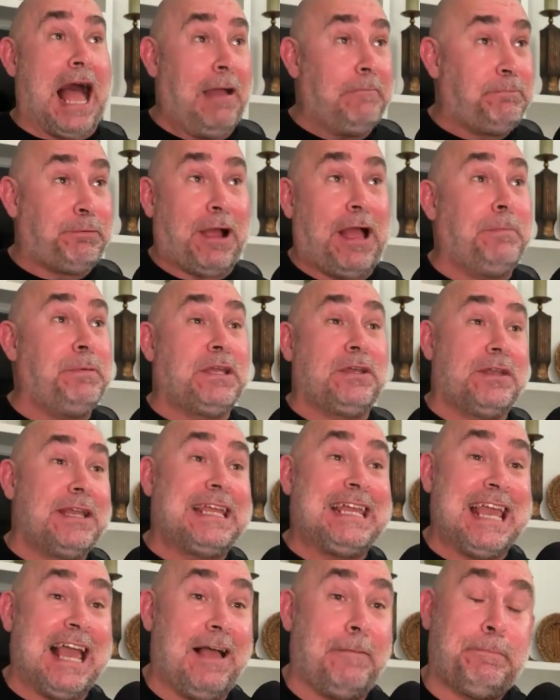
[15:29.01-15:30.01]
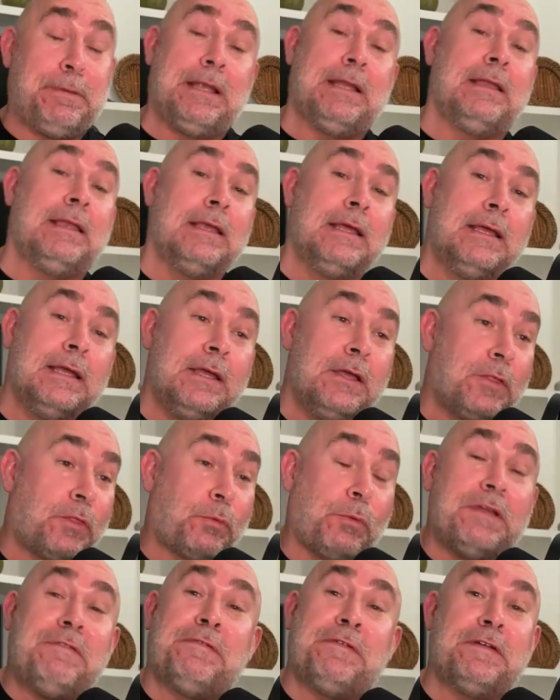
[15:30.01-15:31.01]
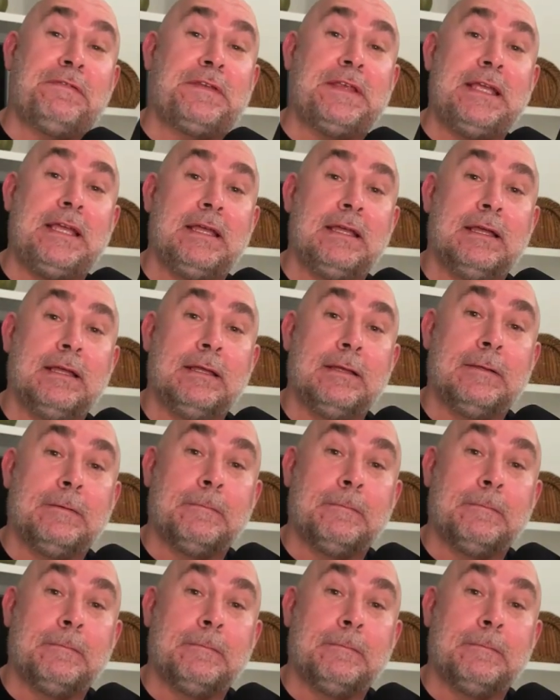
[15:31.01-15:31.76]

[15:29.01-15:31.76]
I'm probably going to cap it at 350,